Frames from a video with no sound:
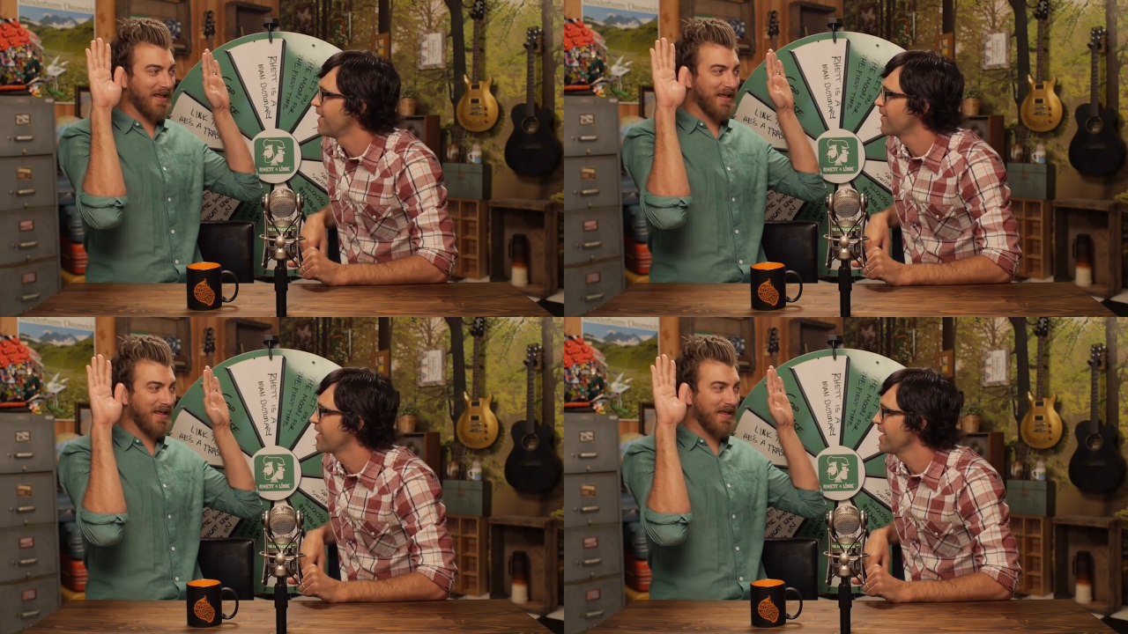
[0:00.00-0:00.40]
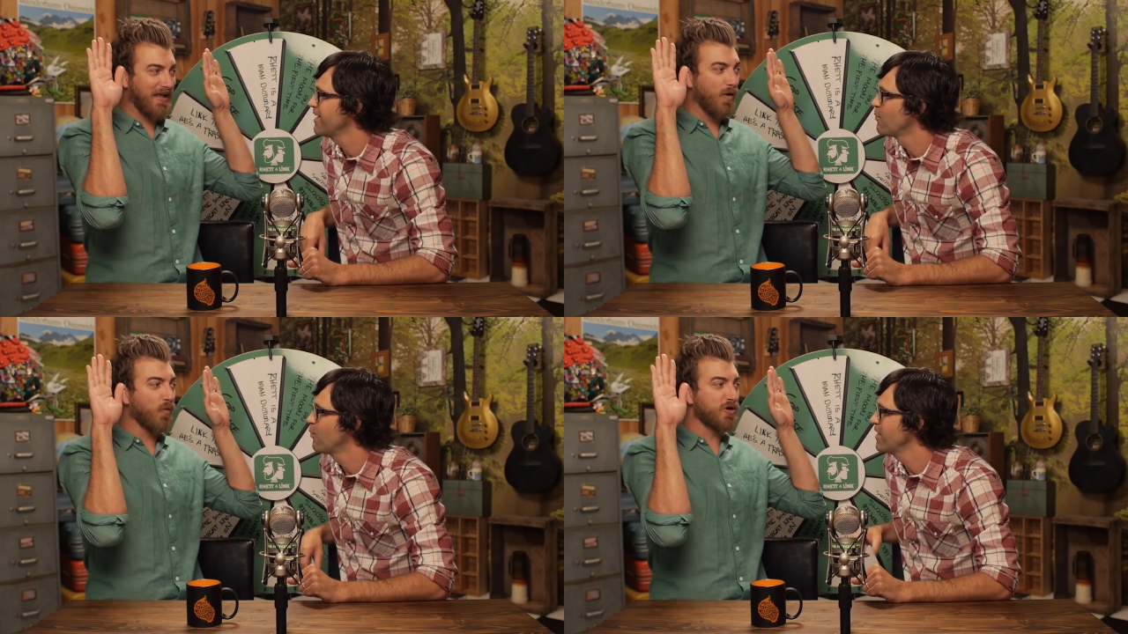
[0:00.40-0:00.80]

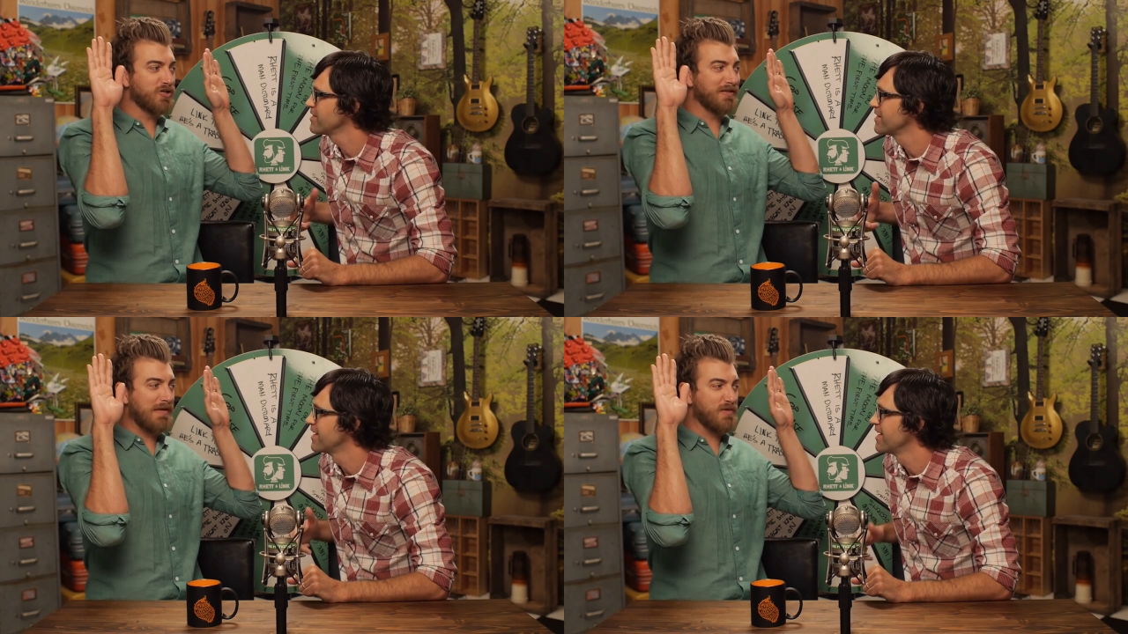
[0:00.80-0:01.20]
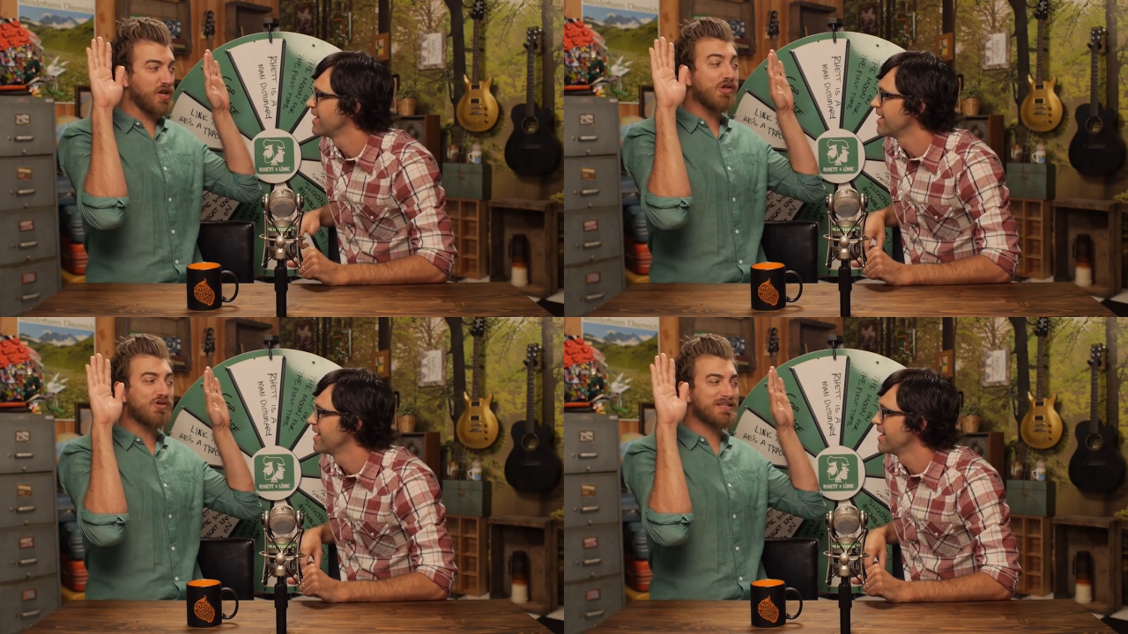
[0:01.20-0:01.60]
Speaker 1: Okay. Would you
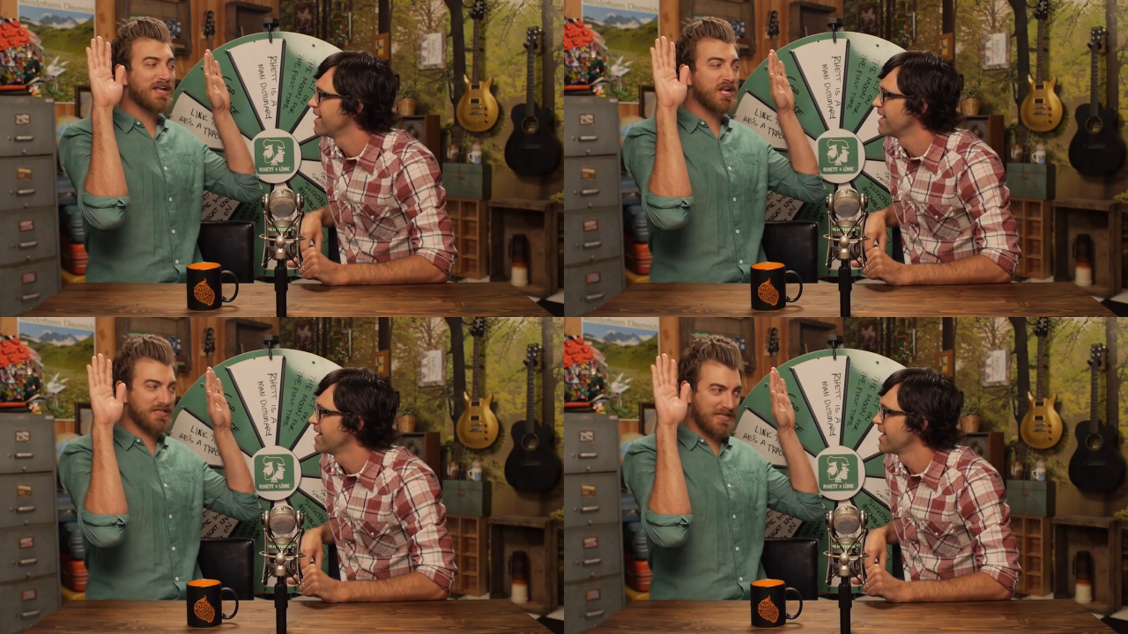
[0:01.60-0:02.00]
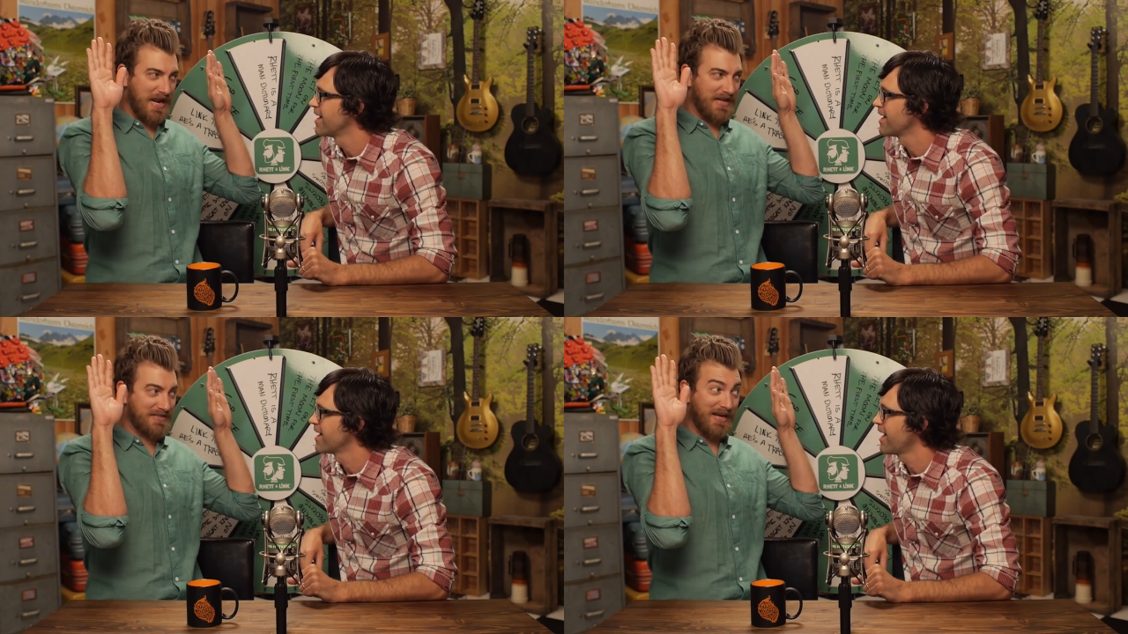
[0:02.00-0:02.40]
like me to use it in a
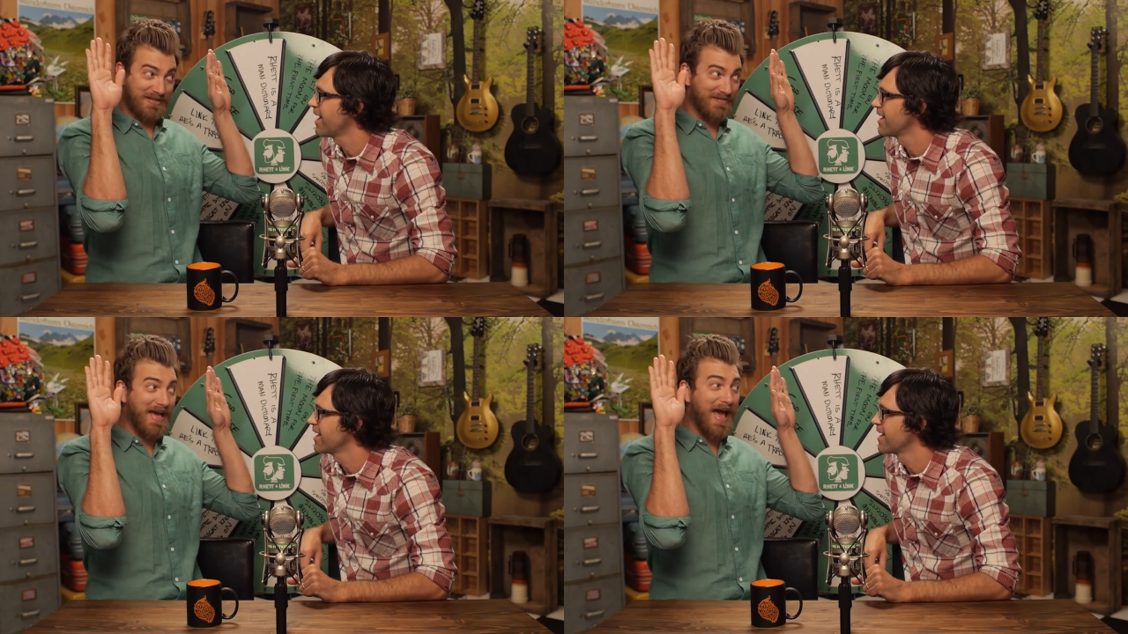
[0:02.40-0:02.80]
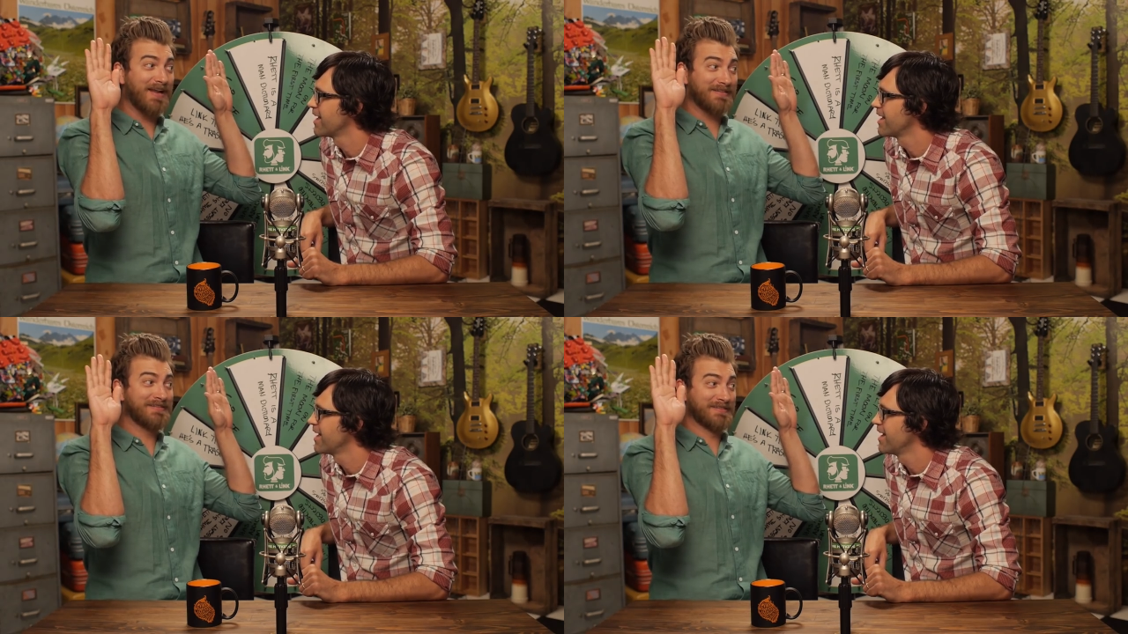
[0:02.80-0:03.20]
sentence? I can do
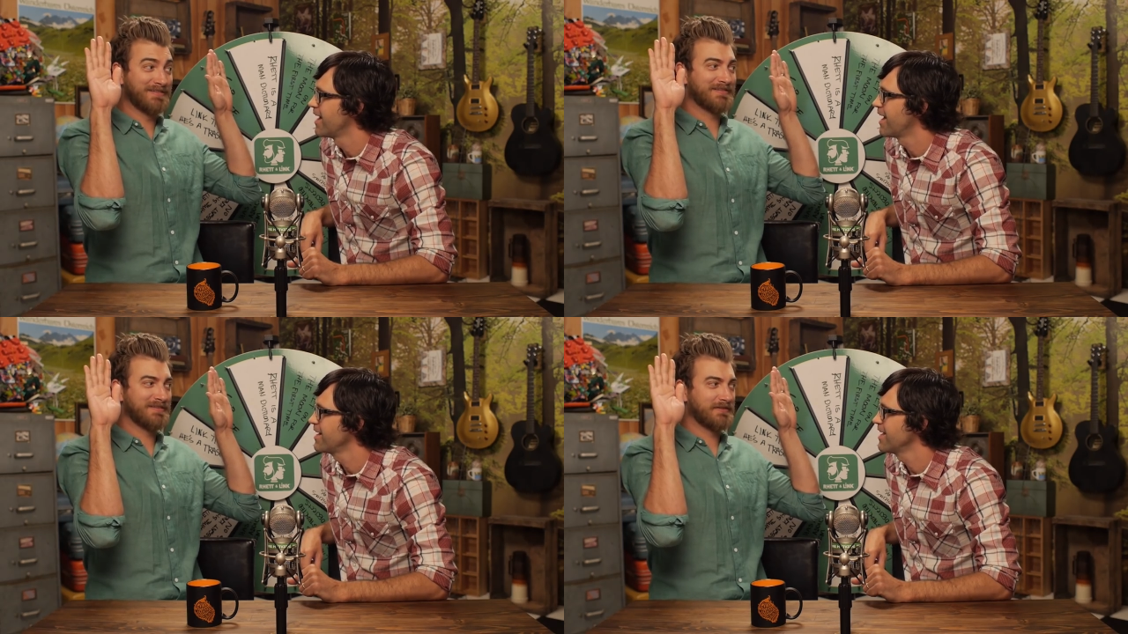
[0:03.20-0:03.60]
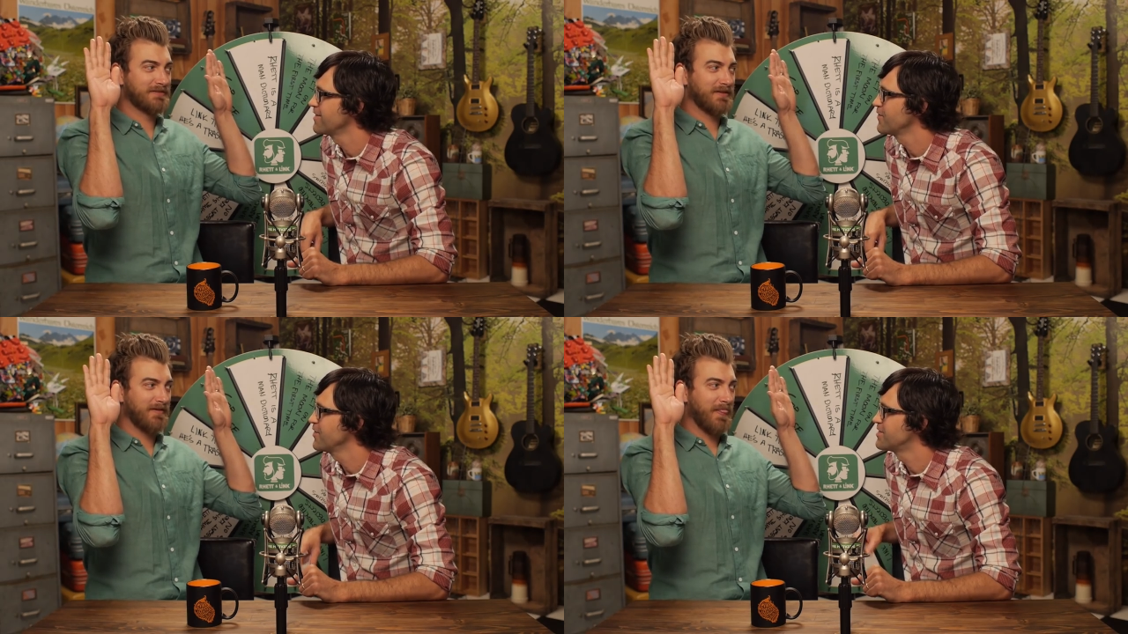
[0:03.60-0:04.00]
that.
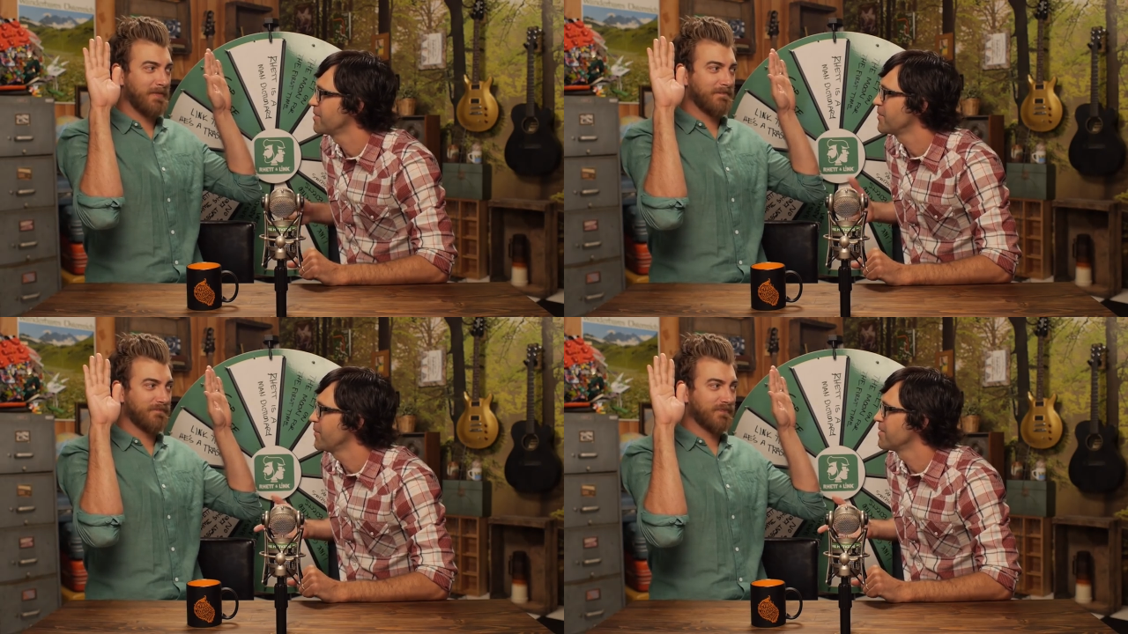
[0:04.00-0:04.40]
I'd like you to tell me